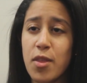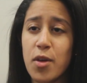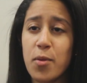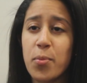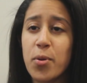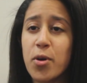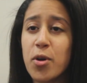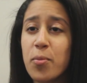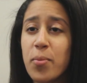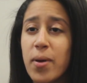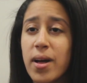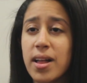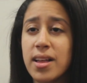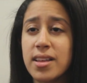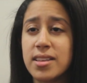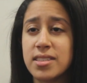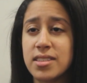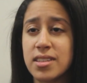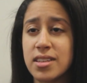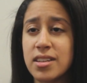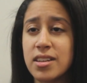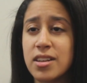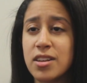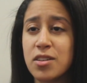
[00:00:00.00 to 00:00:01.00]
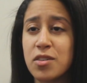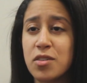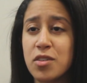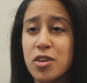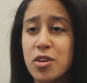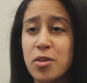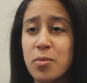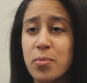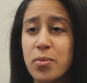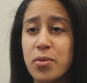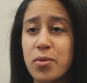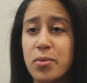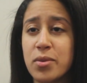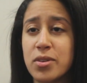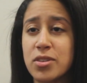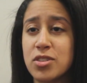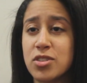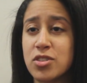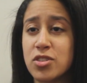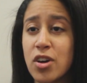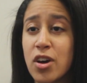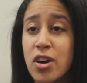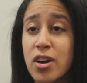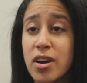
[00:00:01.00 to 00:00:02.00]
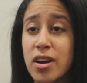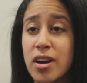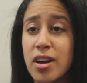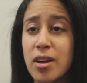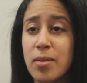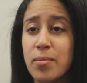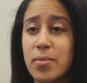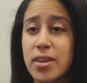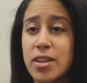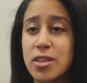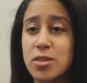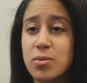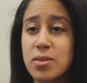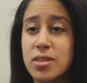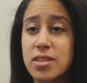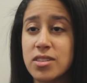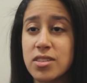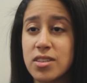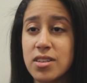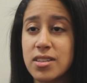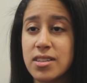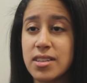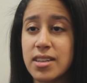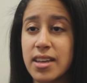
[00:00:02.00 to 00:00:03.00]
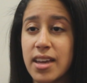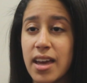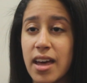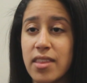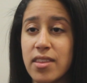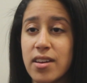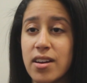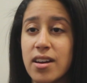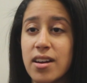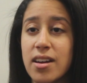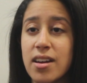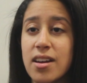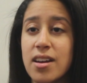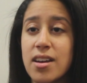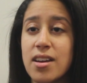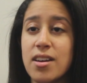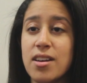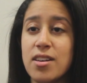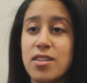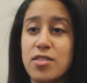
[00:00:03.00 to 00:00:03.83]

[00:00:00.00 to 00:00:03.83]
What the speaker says: The pro-Palestinian group was stronger because we stood together.